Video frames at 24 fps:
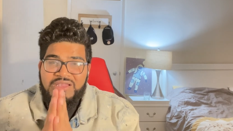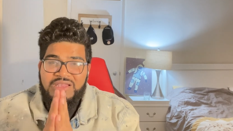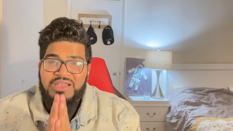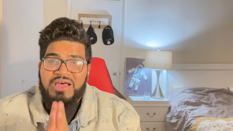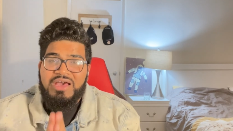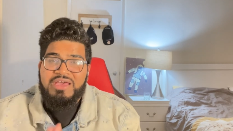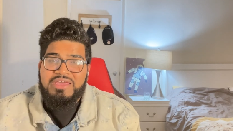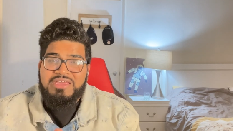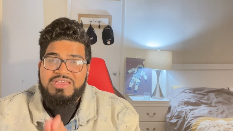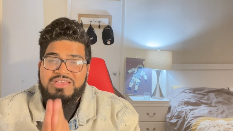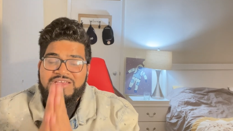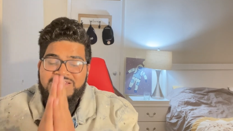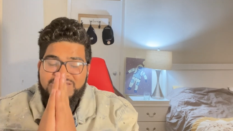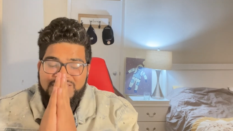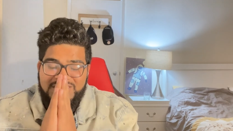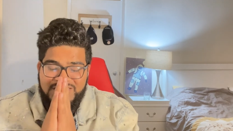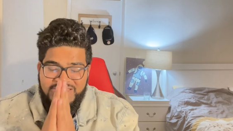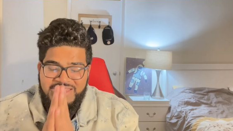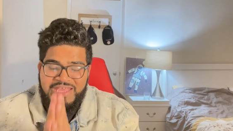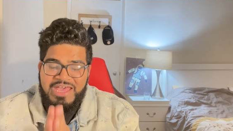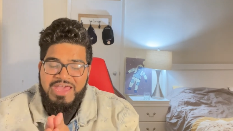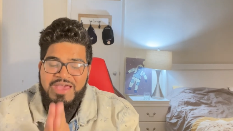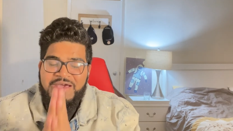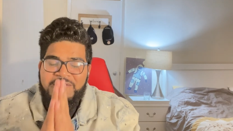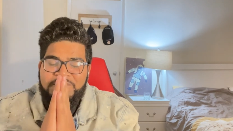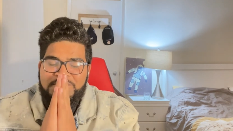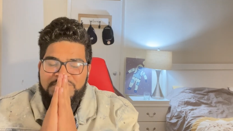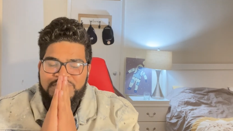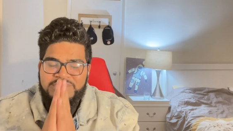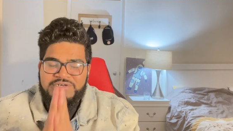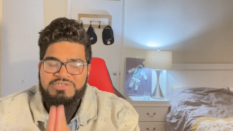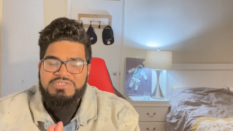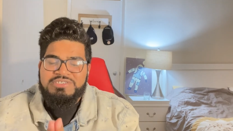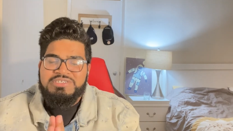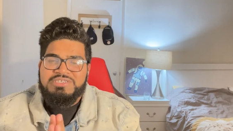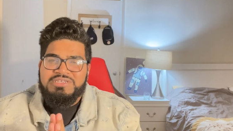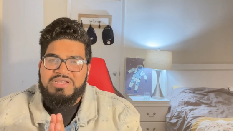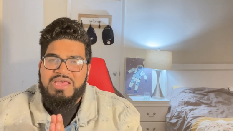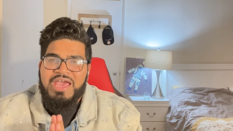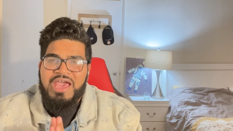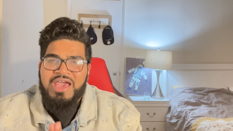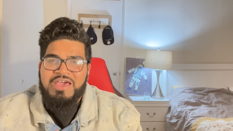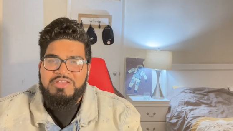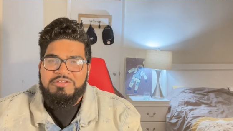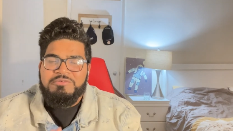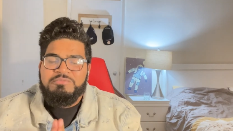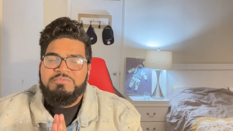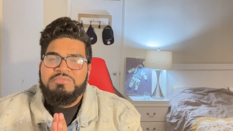like that person,
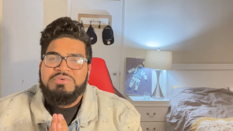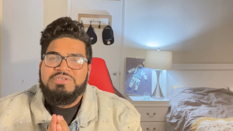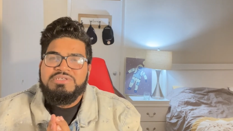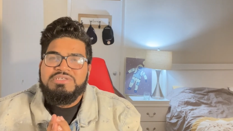Adam.